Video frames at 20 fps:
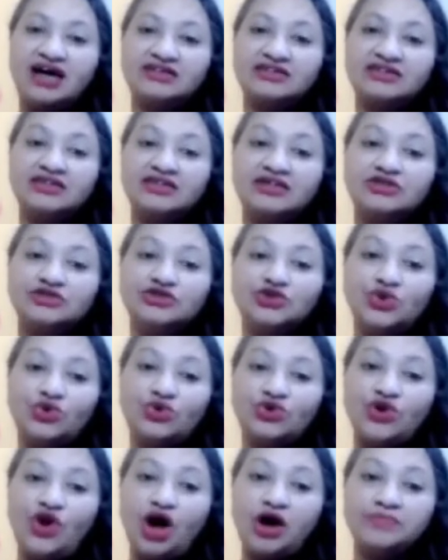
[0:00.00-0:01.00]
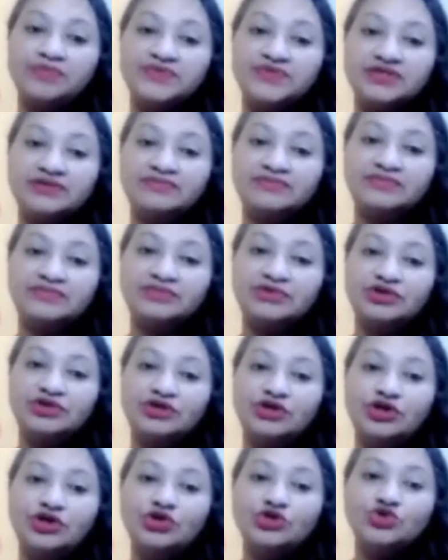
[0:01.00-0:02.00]
had doorknobs.
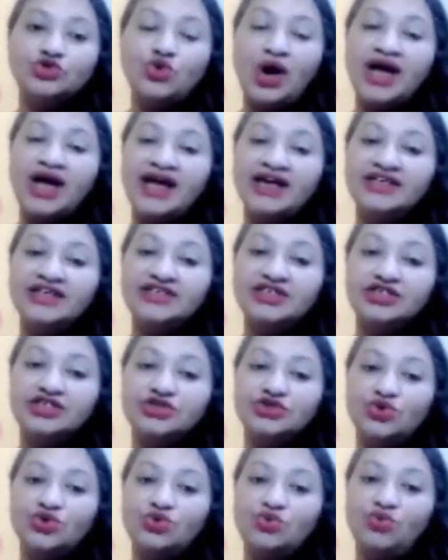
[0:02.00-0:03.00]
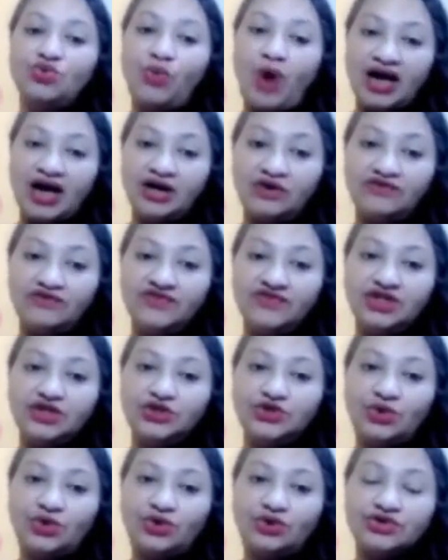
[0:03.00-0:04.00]
So I entered through one of the
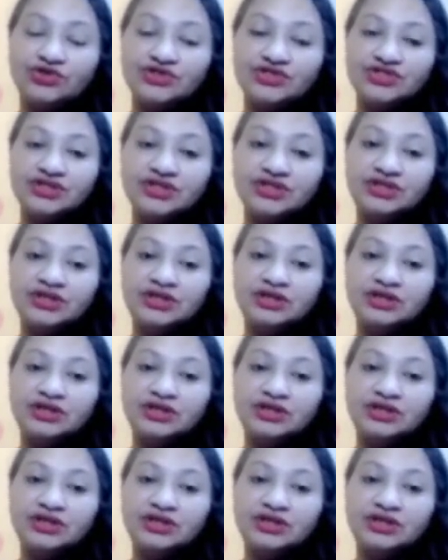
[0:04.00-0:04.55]
doors.